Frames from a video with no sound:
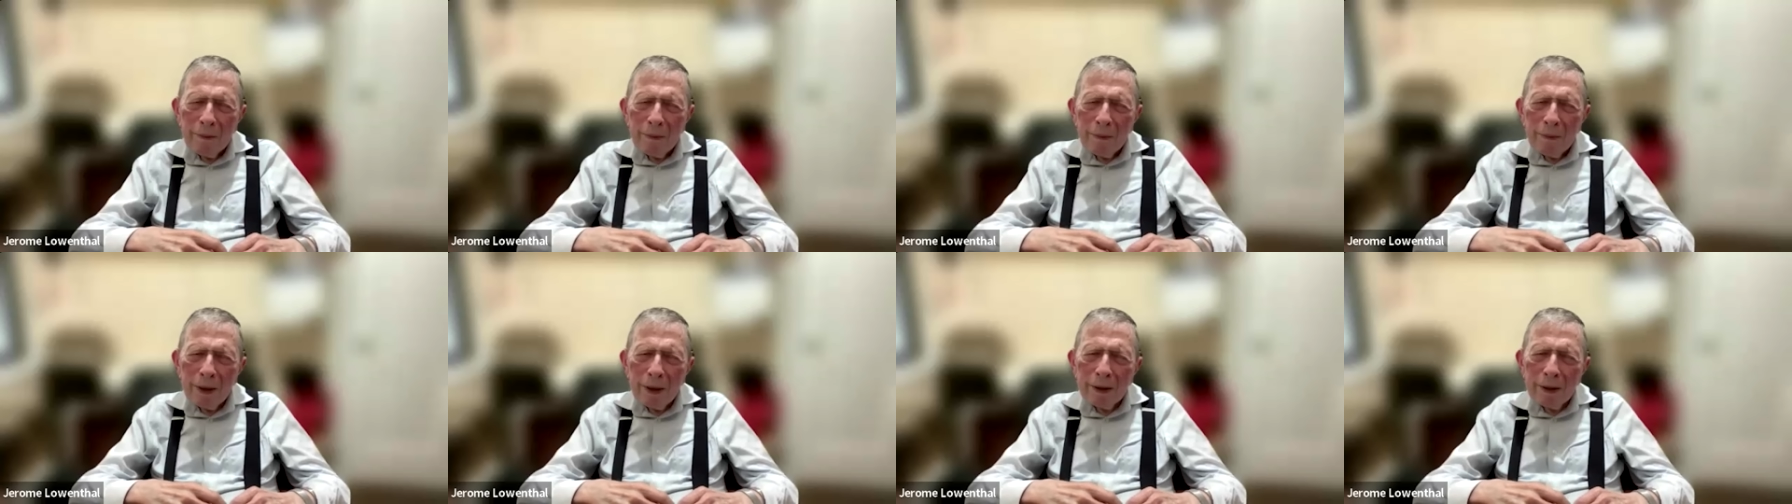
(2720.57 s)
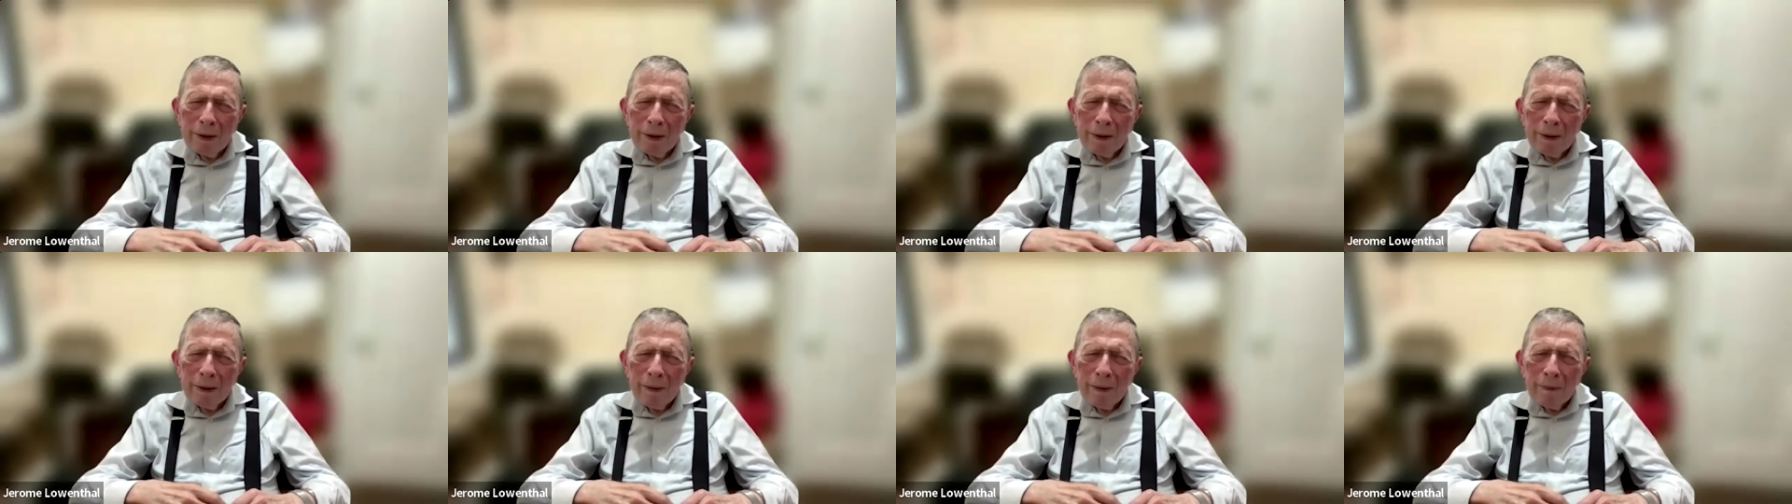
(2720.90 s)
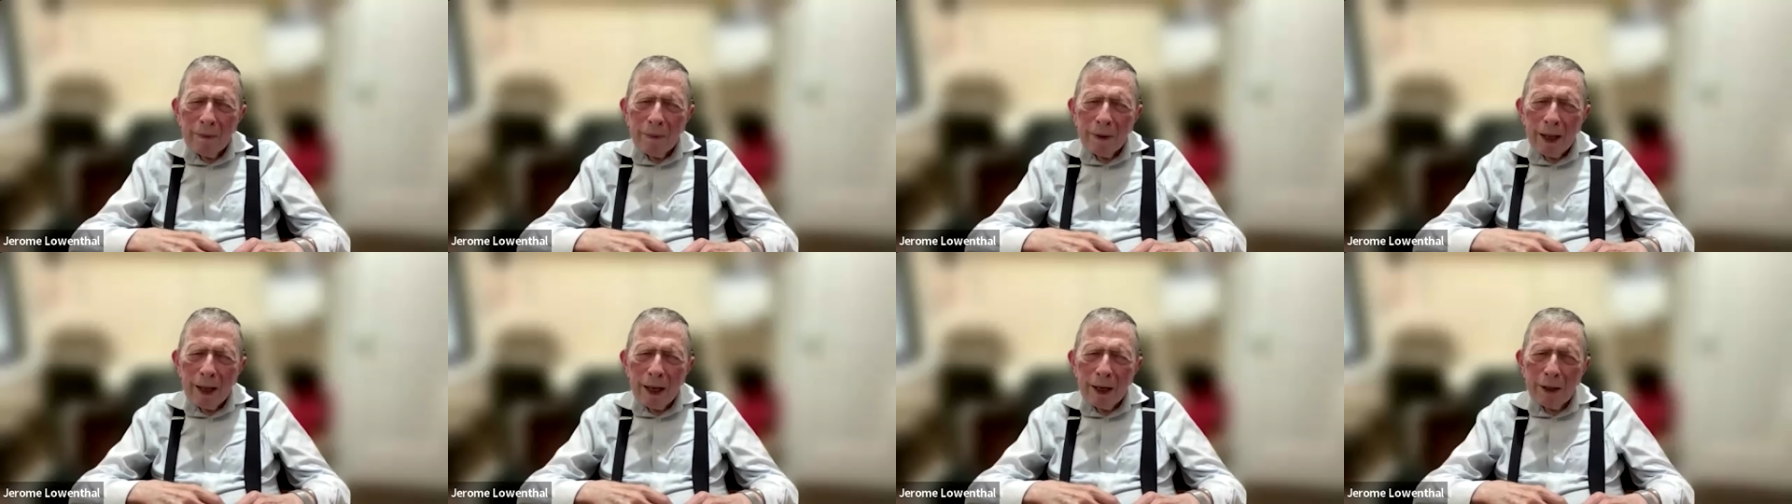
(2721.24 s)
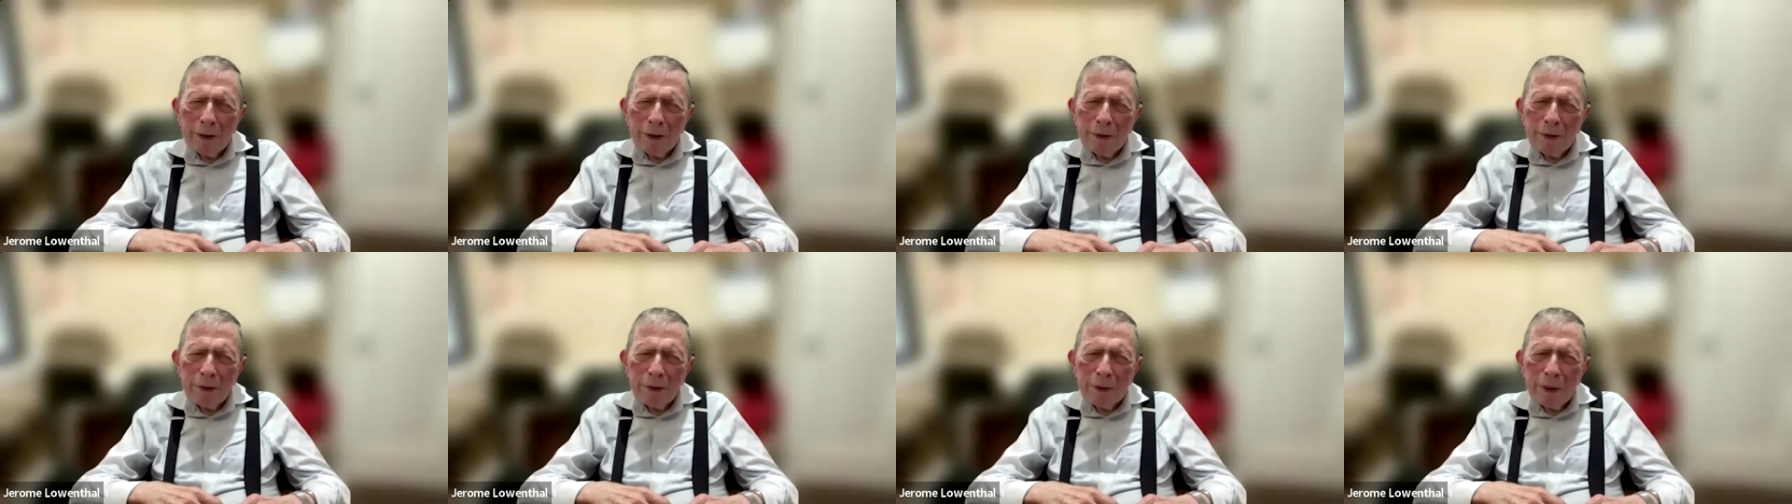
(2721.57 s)
but
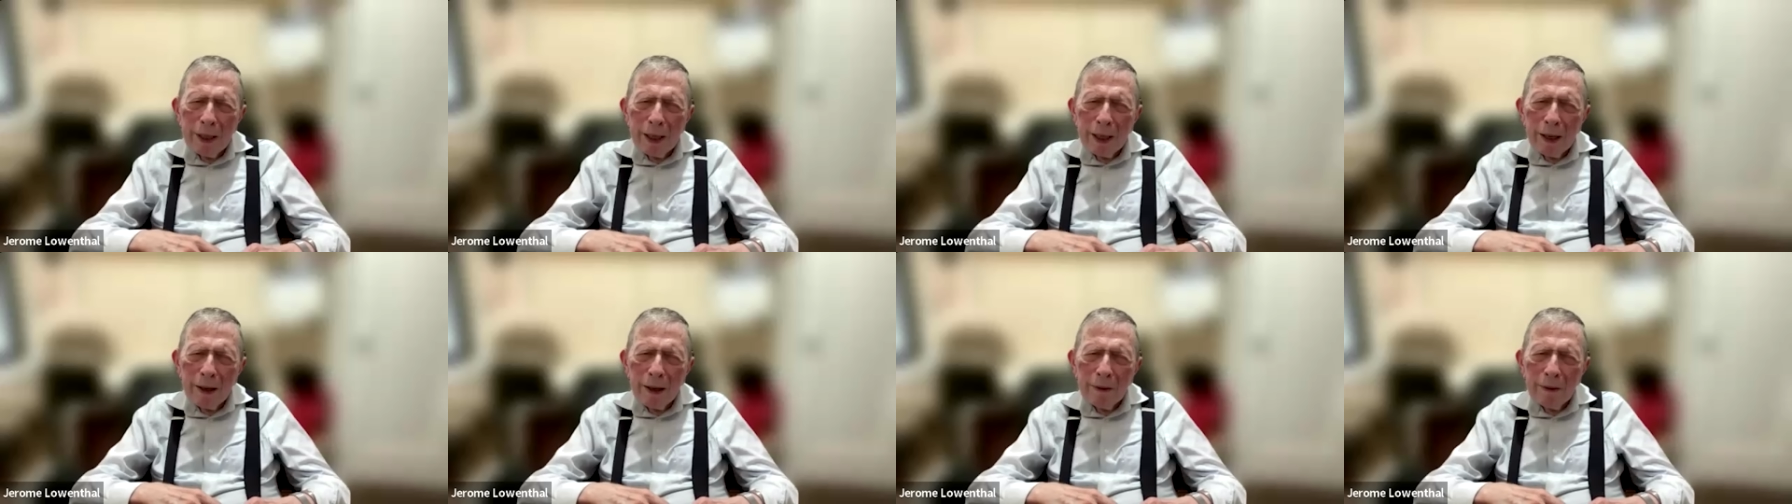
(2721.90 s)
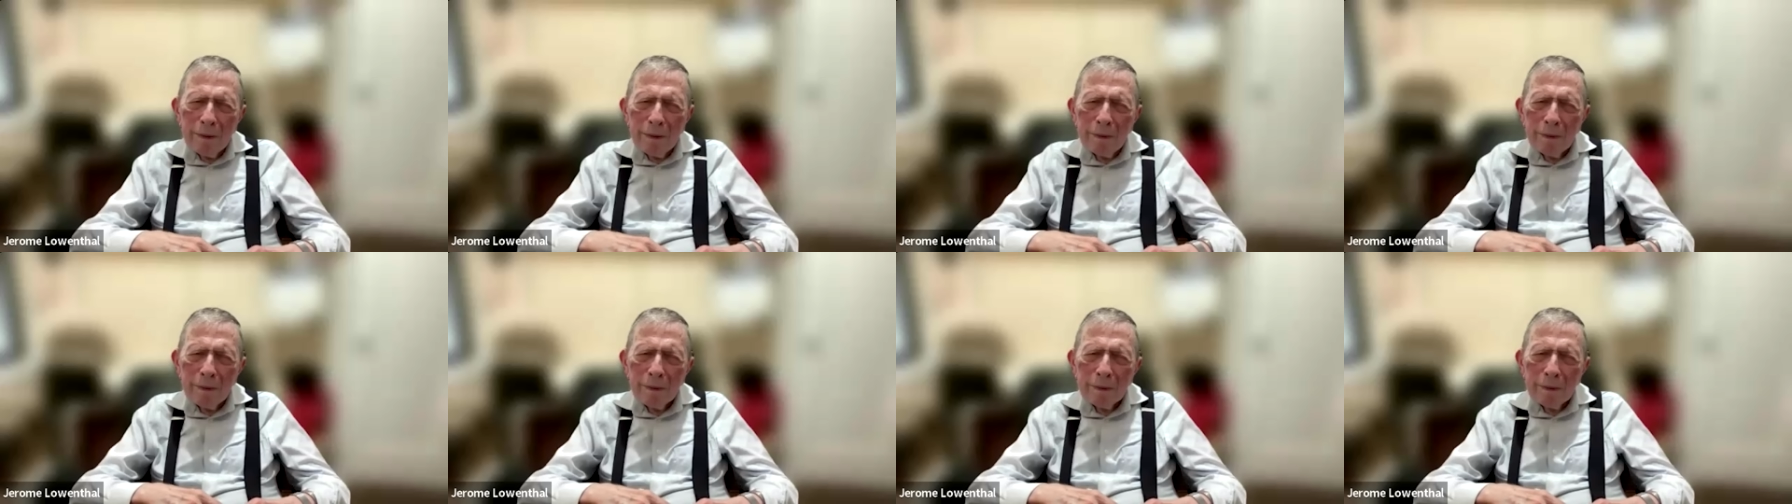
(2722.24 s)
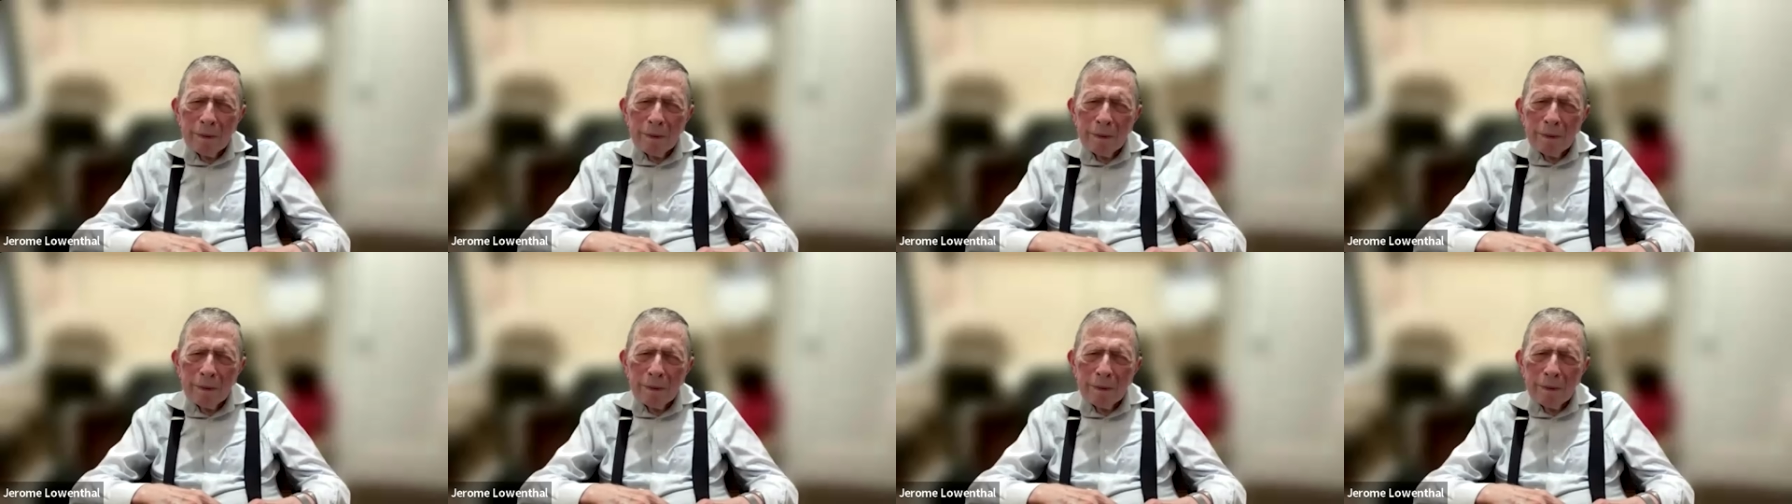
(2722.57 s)
I do now,